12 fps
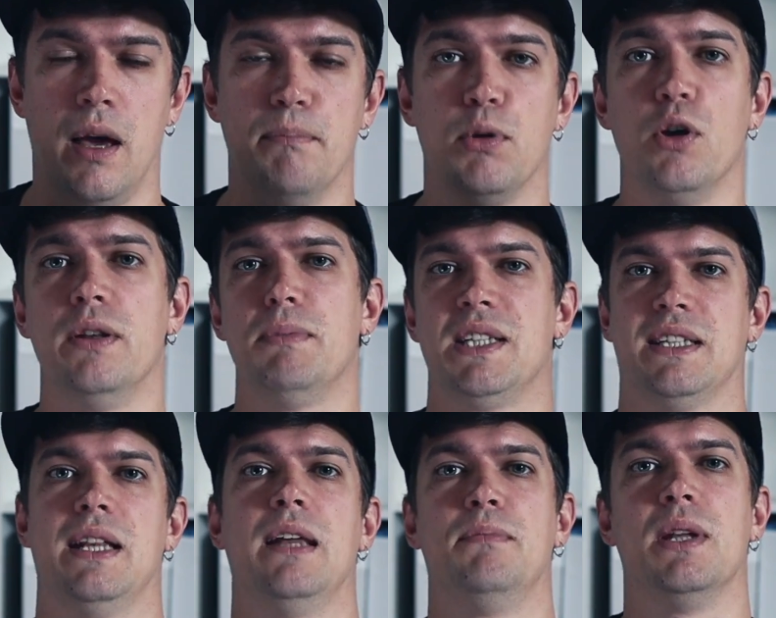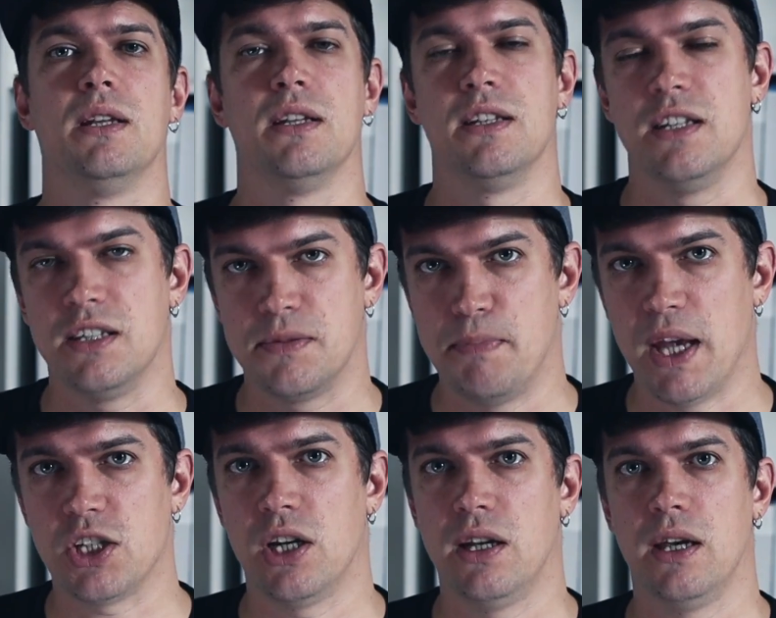Employment statement is
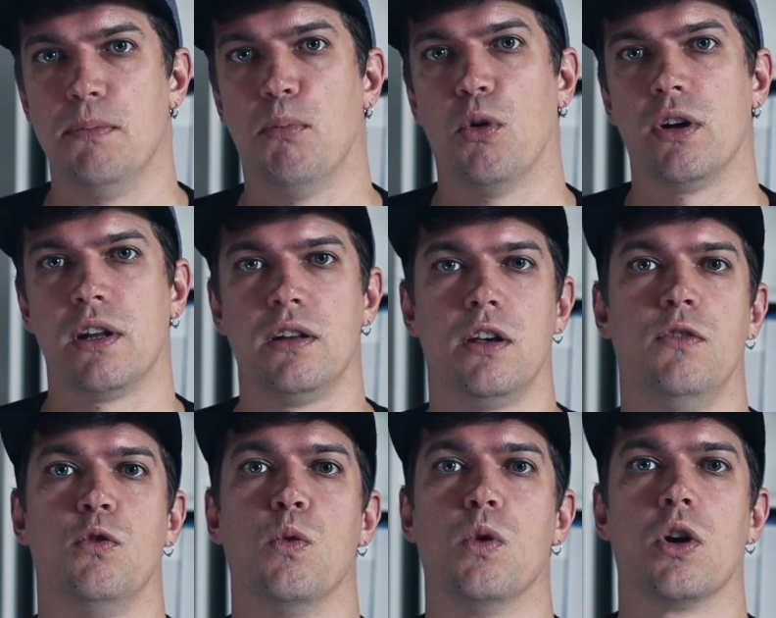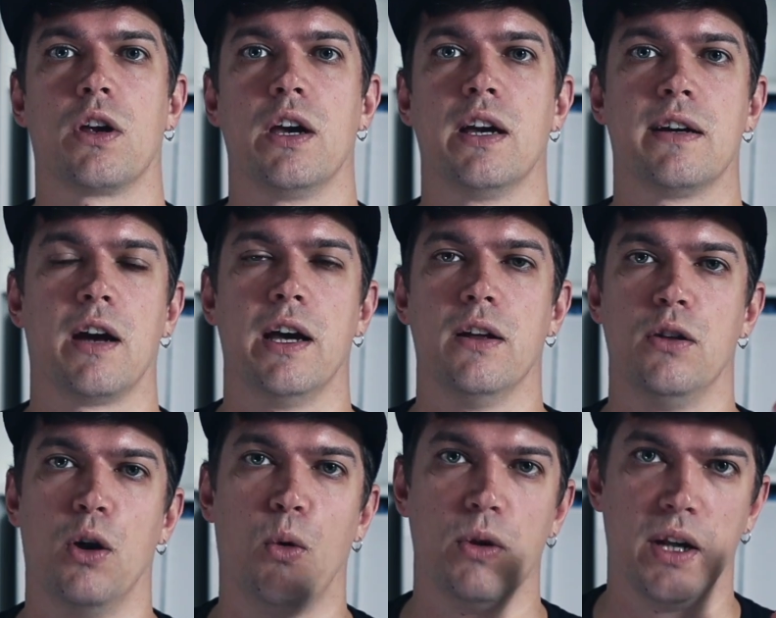especially important if you're working
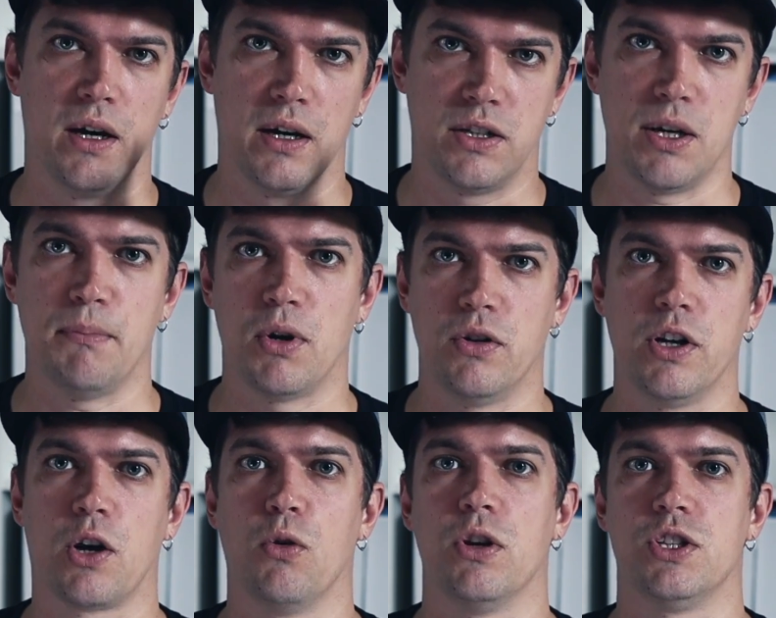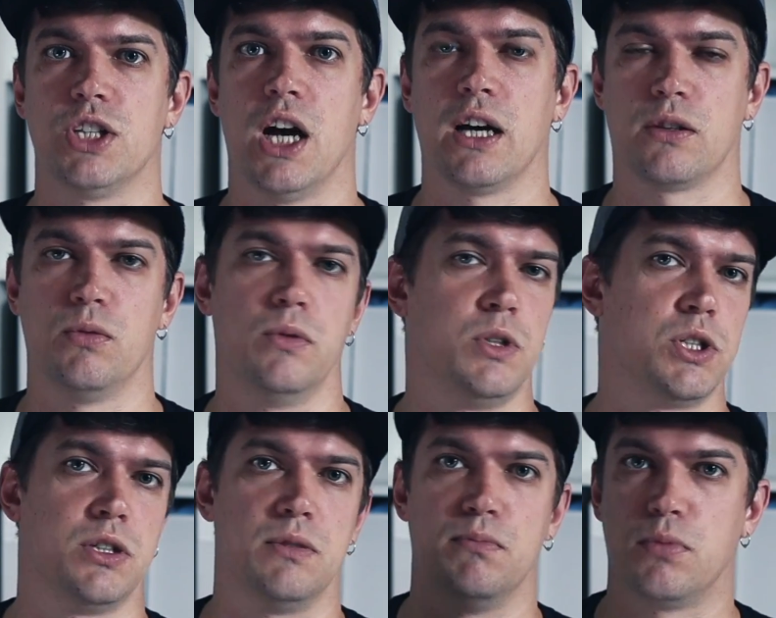on a temporary contract,
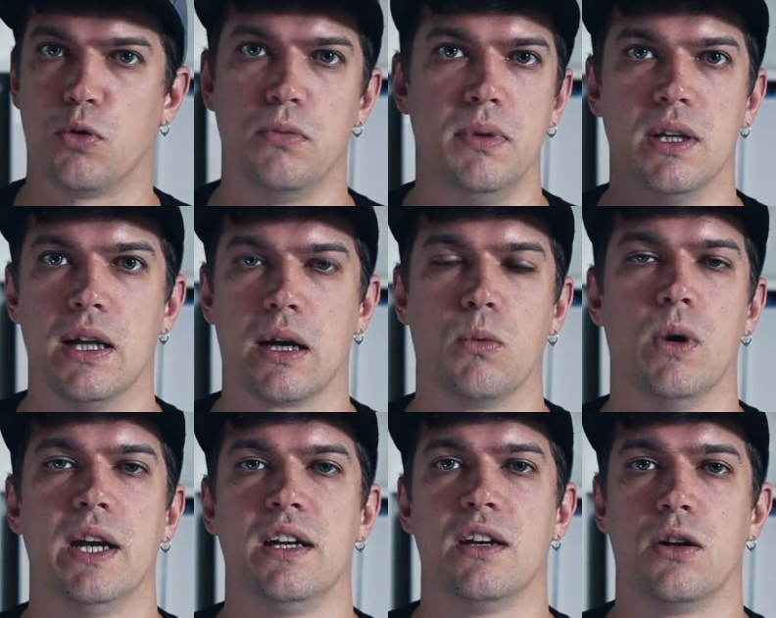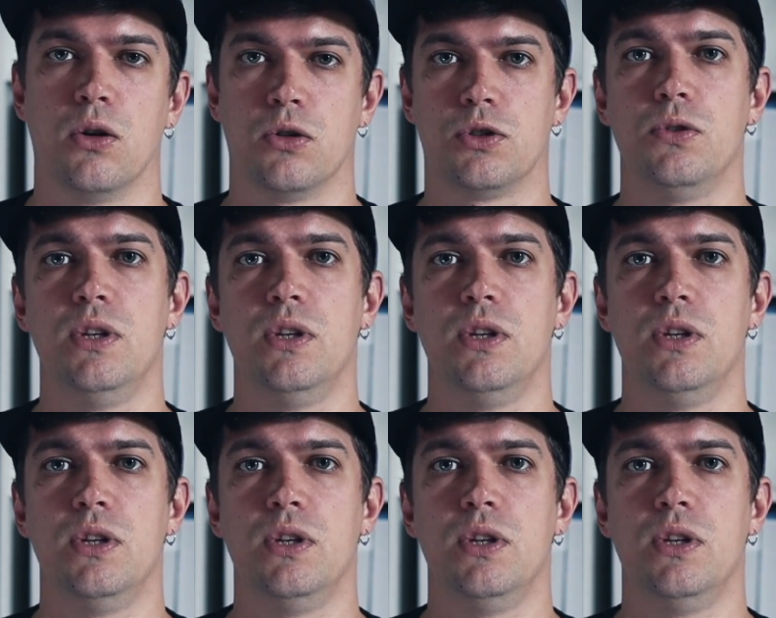which could be like 1 year or 2